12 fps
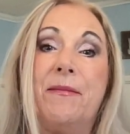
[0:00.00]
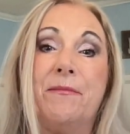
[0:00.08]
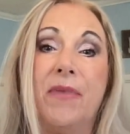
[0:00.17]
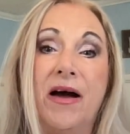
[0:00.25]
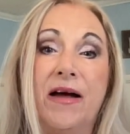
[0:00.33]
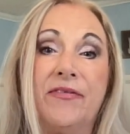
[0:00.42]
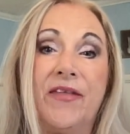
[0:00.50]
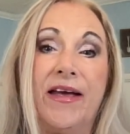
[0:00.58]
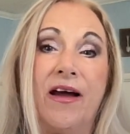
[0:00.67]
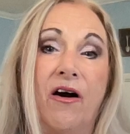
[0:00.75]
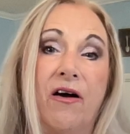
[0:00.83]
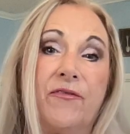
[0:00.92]
but
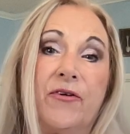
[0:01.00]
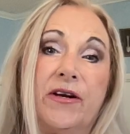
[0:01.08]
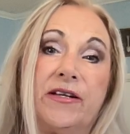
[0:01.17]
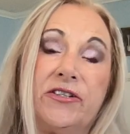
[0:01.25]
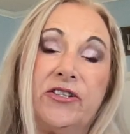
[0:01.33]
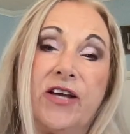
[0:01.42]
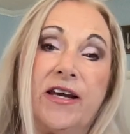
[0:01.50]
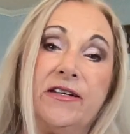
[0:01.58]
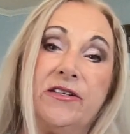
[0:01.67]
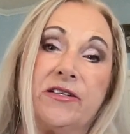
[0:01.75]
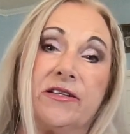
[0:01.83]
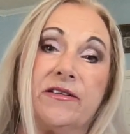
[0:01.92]
they offer
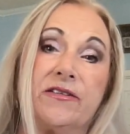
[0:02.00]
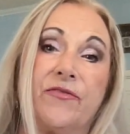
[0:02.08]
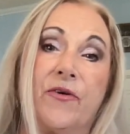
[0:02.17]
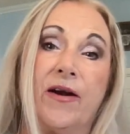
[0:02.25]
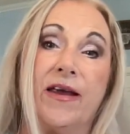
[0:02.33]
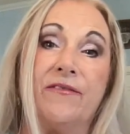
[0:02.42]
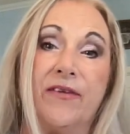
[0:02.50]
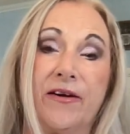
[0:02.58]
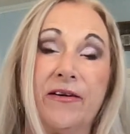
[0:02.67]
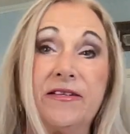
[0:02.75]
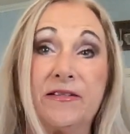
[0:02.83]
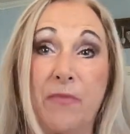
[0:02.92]
exchanges for a
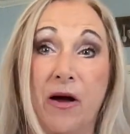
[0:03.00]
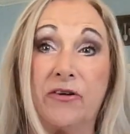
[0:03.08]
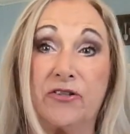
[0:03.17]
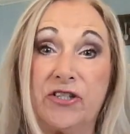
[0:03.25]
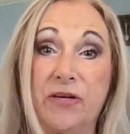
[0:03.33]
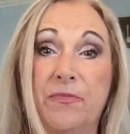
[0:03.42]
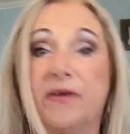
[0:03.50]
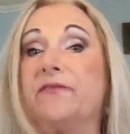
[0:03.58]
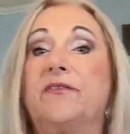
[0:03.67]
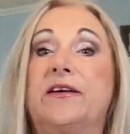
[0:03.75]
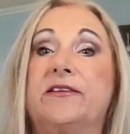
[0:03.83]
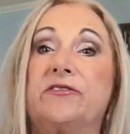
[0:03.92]
very small shipping fee,